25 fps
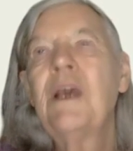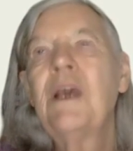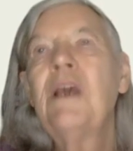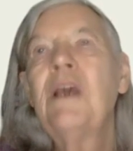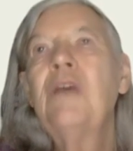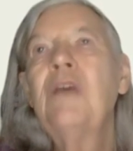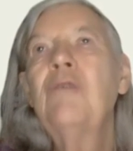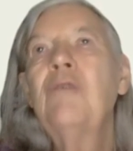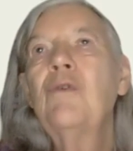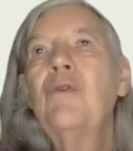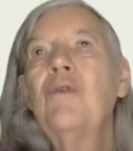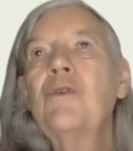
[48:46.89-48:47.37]

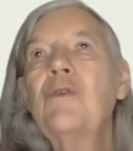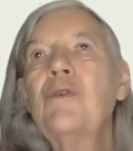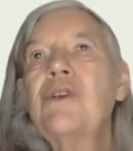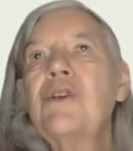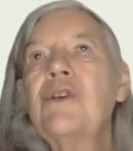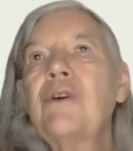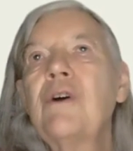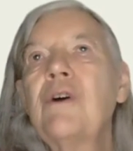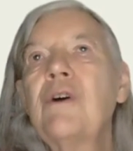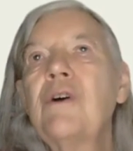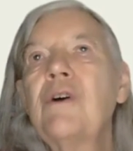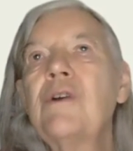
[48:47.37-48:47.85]
You've also
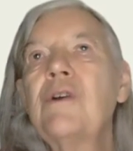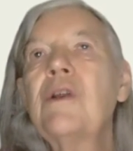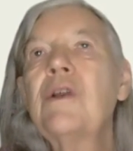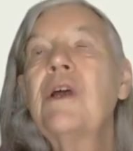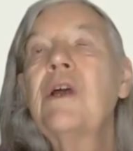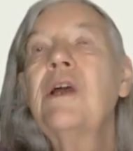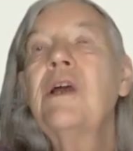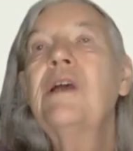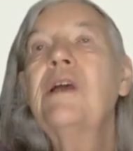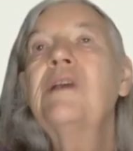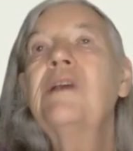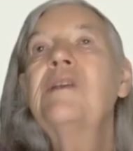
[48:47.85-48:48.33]
got
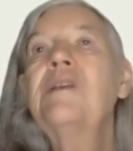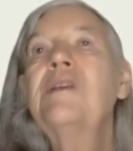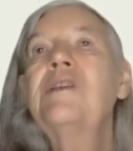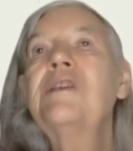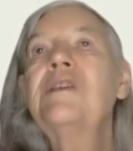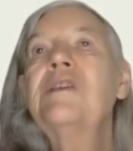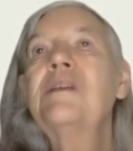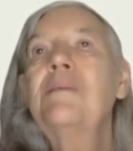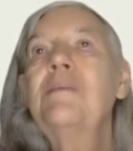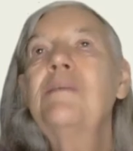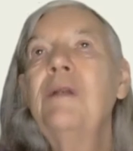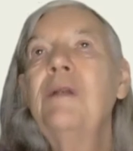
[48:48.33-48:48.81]

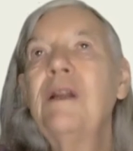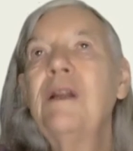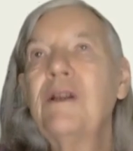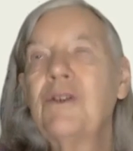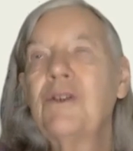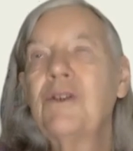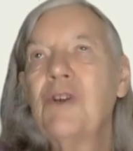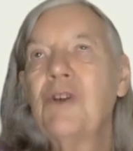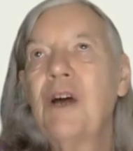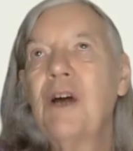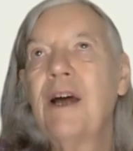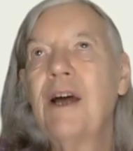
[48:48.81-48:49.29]
similar
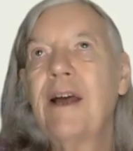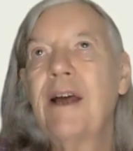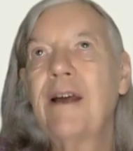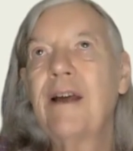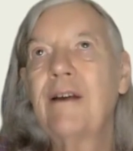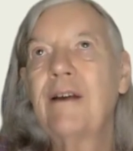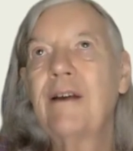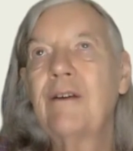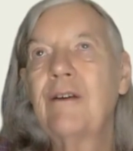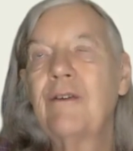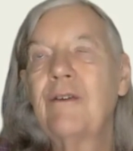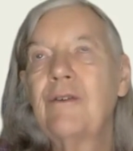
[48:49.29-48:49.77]

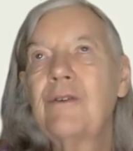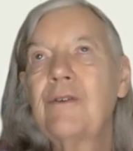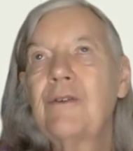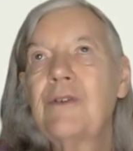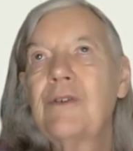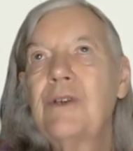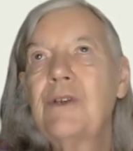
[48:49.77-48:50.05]
triangles.